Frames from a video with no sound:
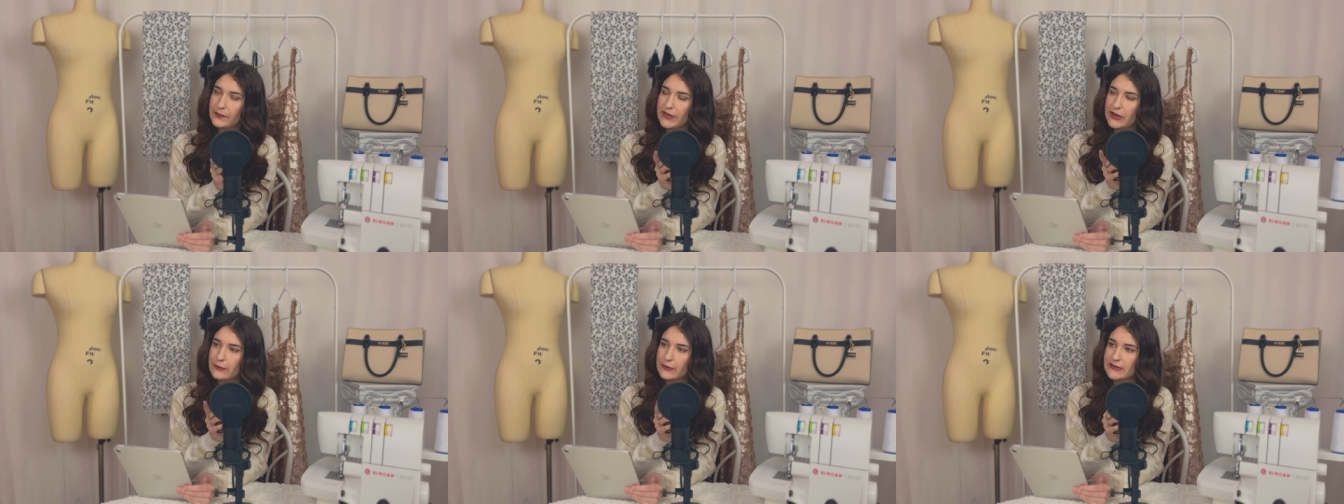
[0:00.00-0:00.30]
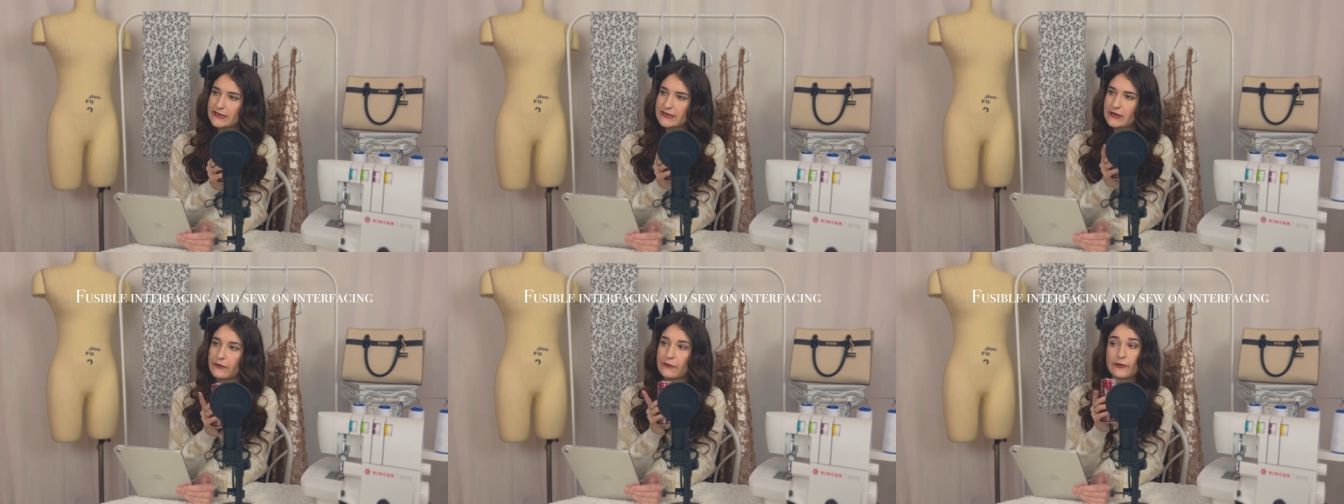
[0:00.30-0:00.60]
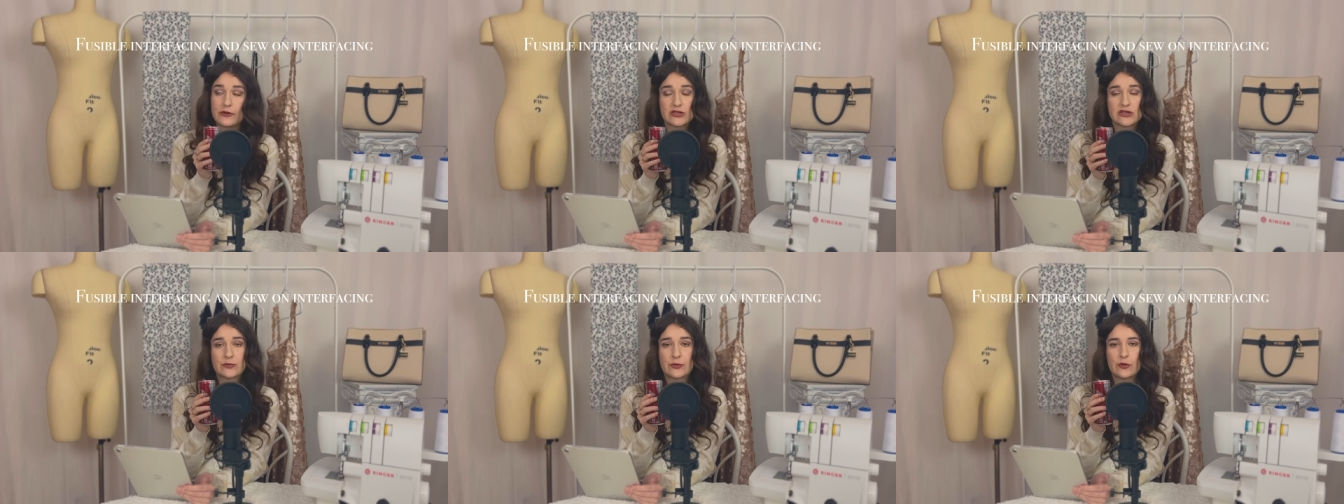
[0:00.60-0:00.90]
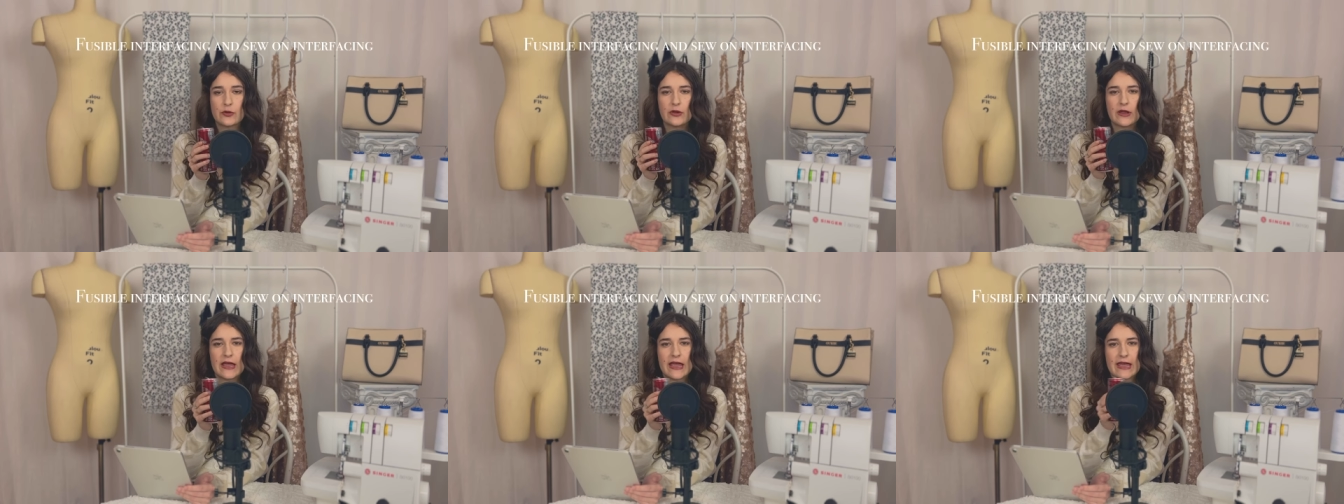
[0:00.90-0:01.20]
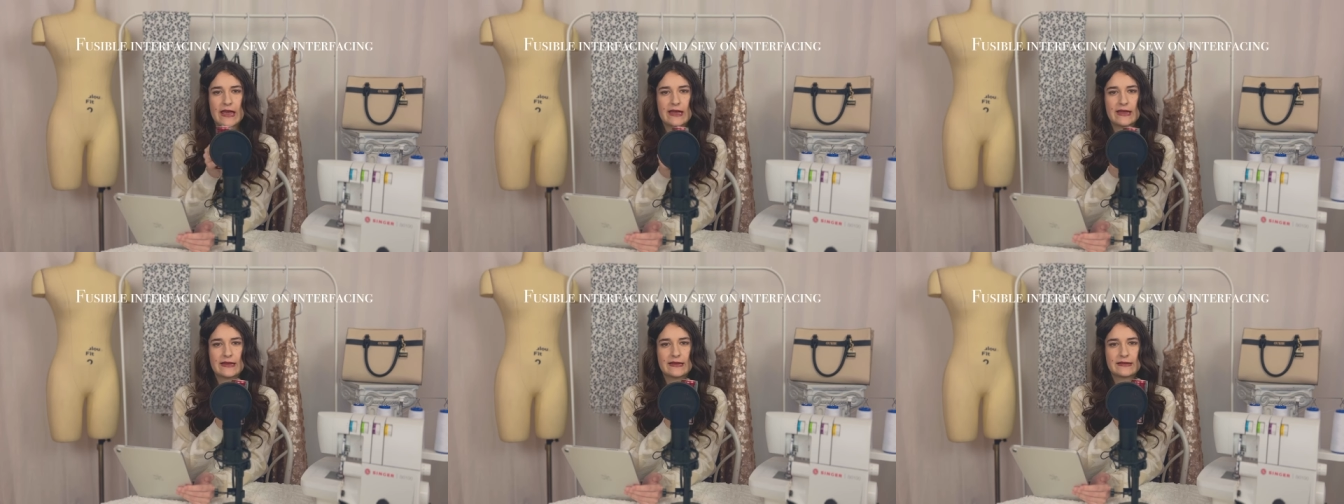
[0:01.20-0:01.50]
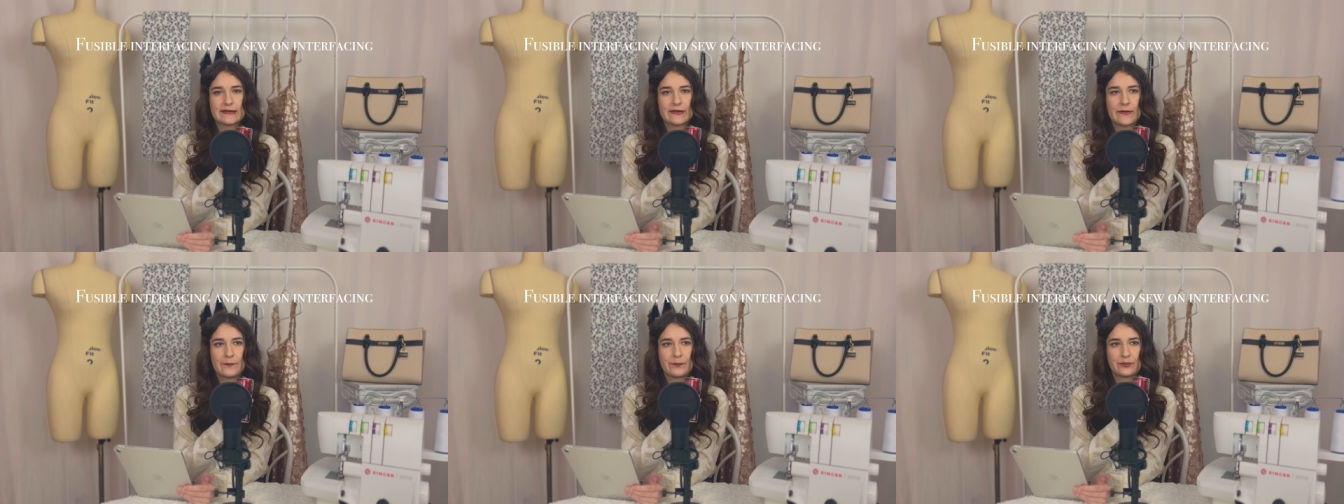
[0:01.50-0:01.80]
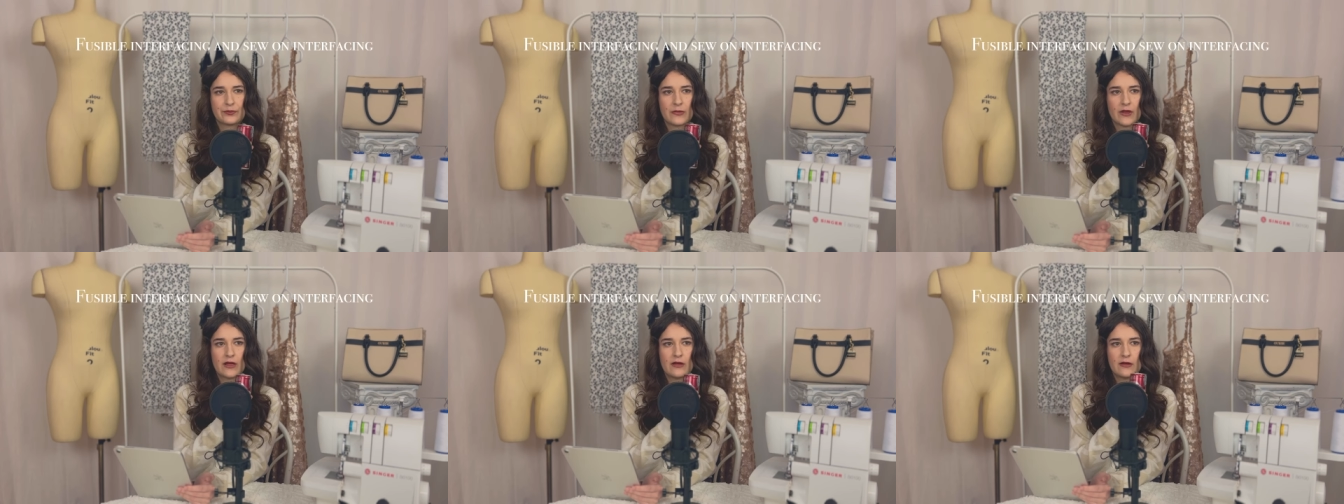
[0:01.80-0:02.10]
There is fusible and
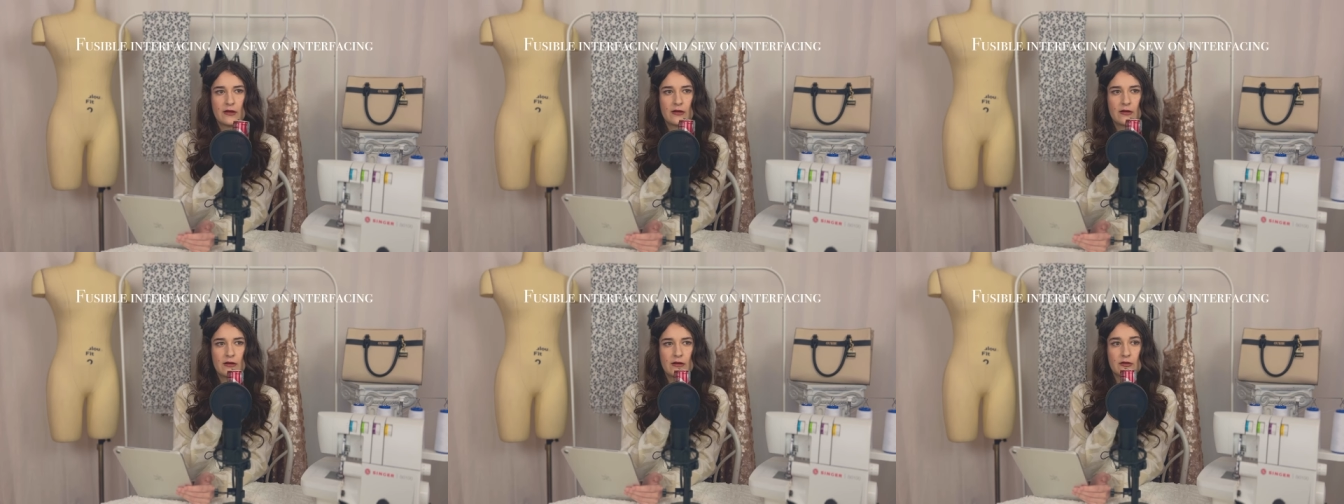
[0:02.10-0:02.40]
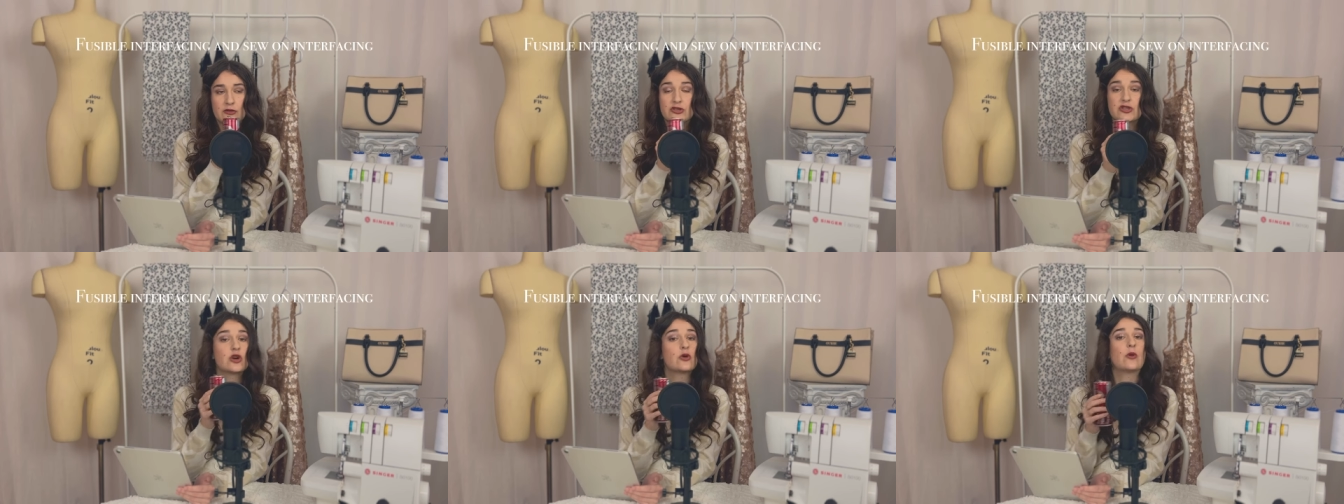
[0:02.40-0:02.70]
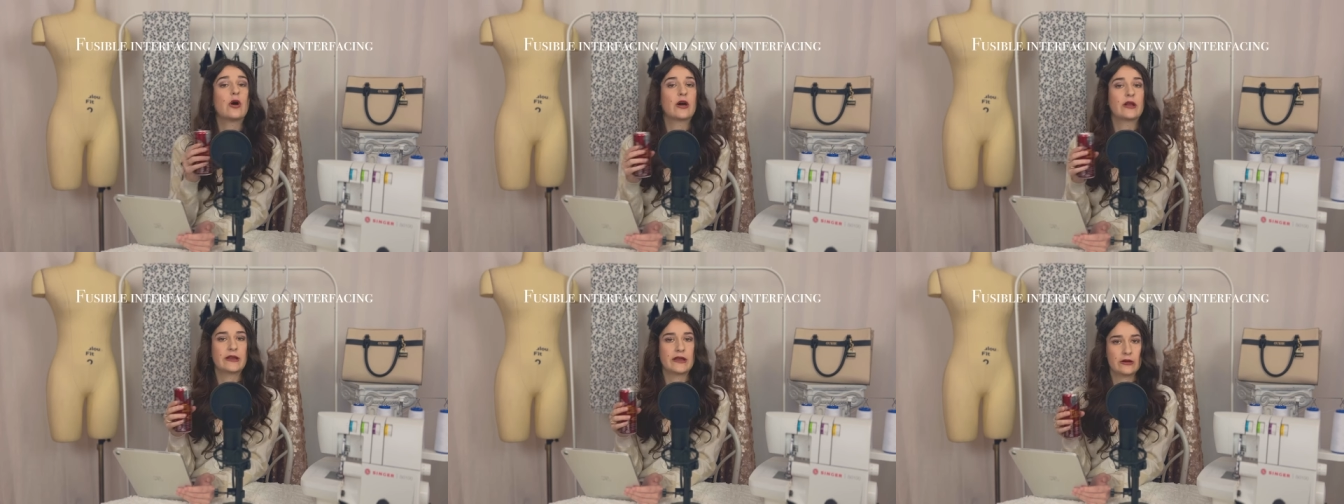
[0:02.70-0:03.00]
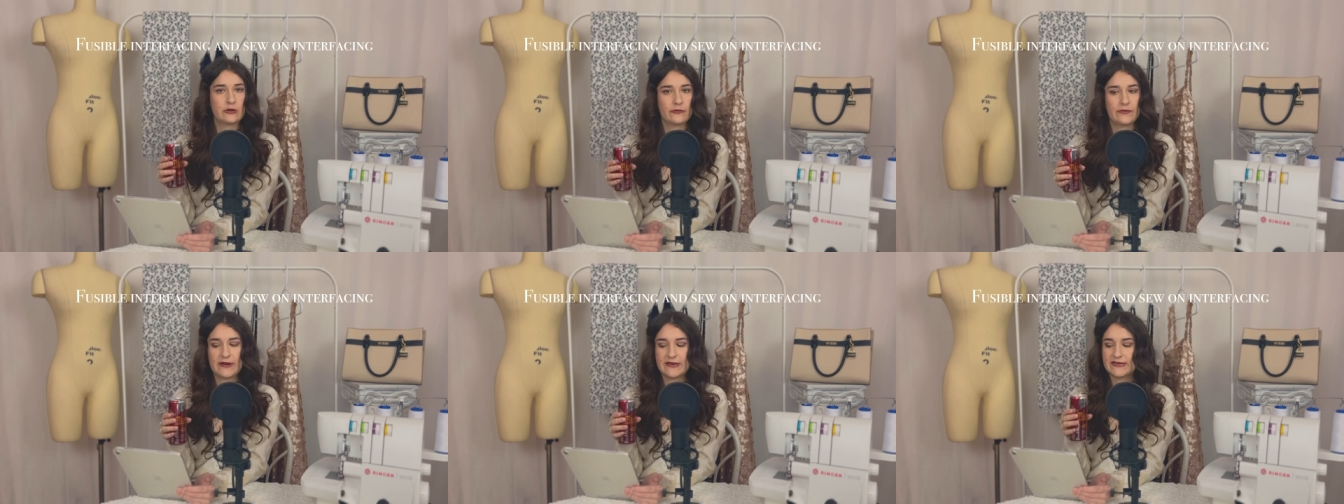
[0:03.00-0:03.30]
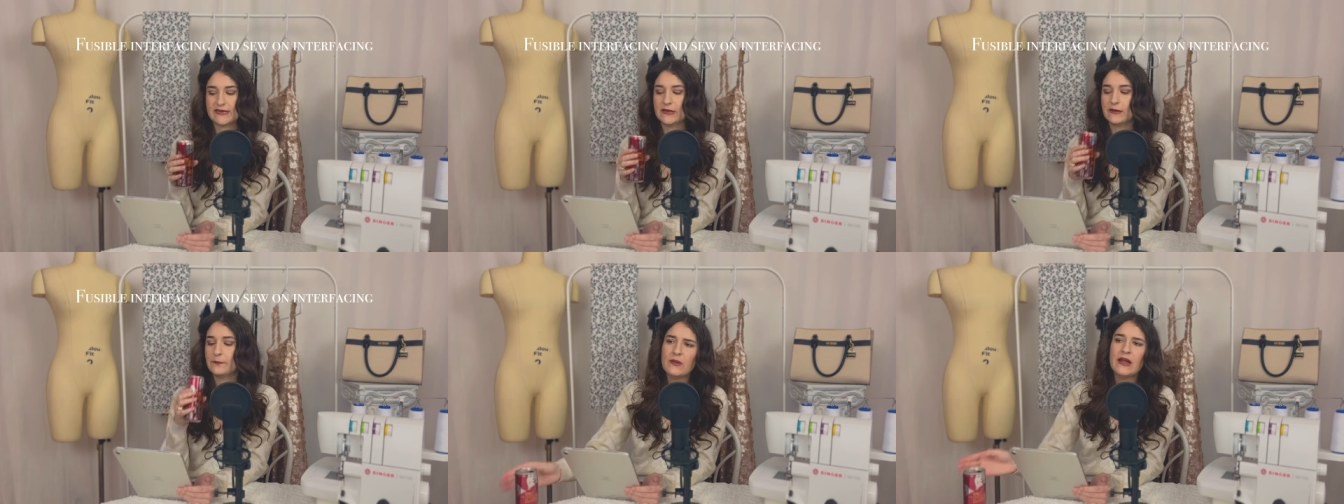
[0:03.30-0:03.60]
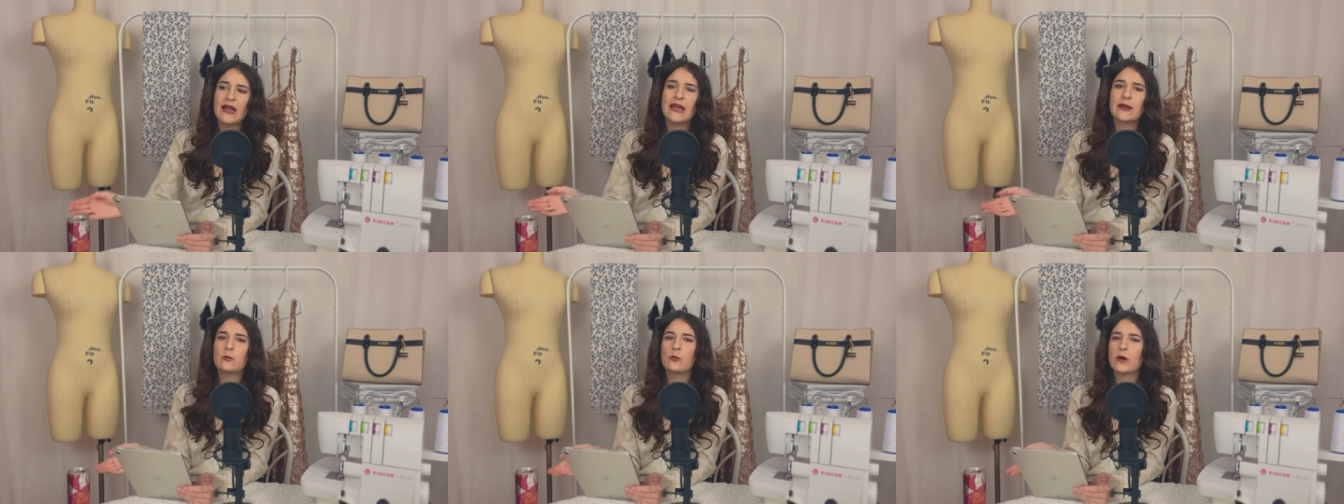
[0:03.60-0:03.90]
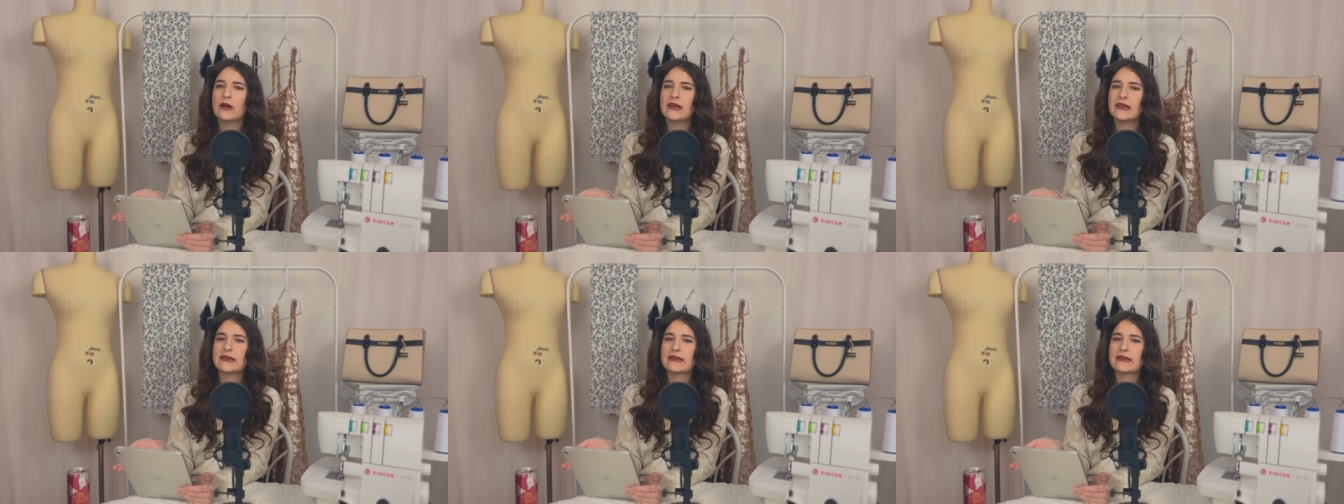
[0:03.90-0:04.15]
sew-on interfacing. And what it